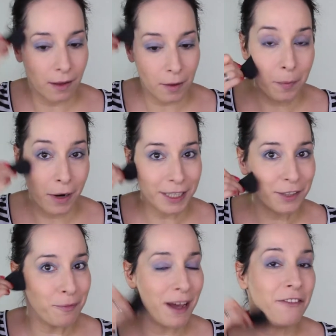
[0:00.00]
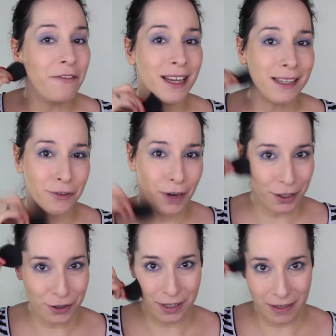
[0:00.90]
the part of my face
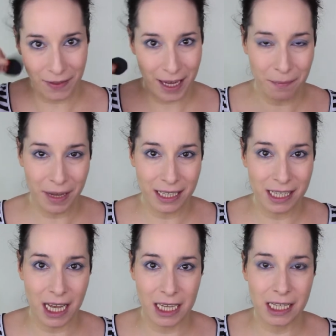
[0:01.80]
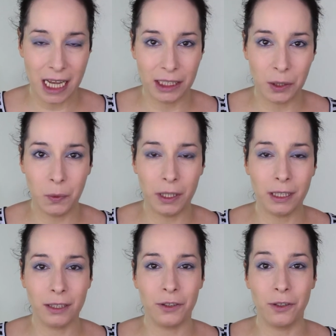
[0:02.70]
structure, if that makes sense. I don't want
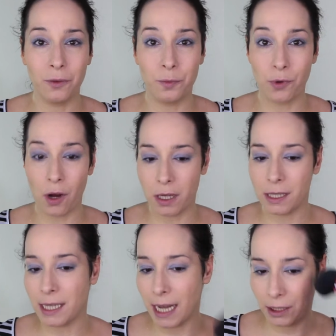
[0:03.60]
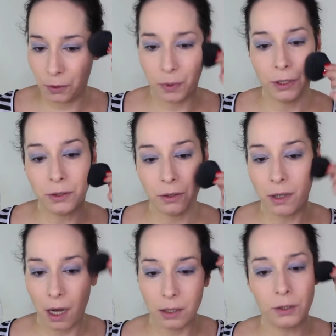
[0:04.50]
to look bronzed, I don't want to
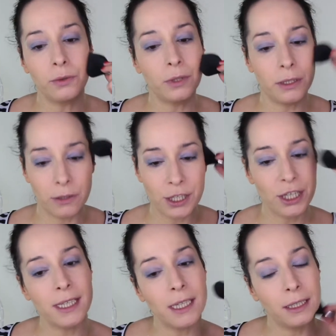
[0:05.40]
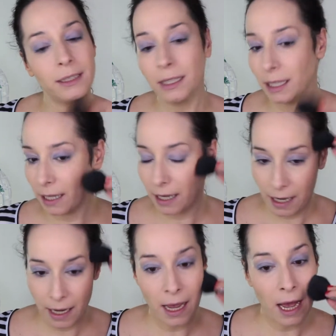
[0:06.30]
look contoured or chiseled,
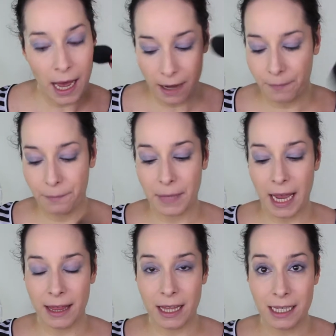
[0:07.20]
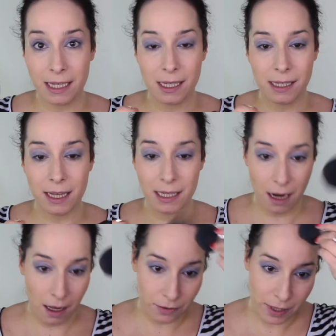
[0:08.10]
and this
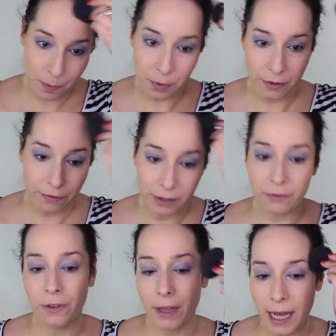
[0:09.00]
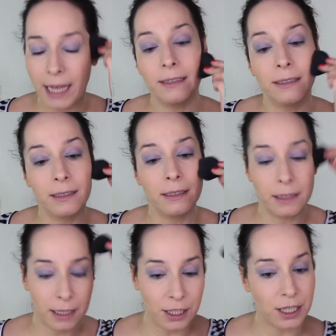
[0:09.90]
color is perfect for that.
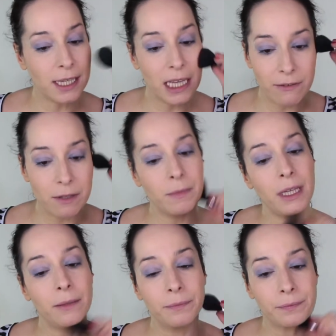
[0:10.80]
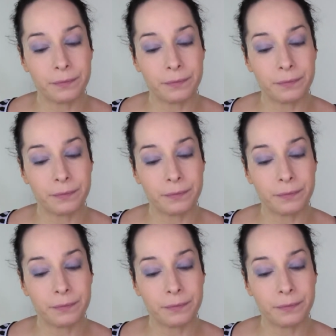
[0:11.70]
It just gives me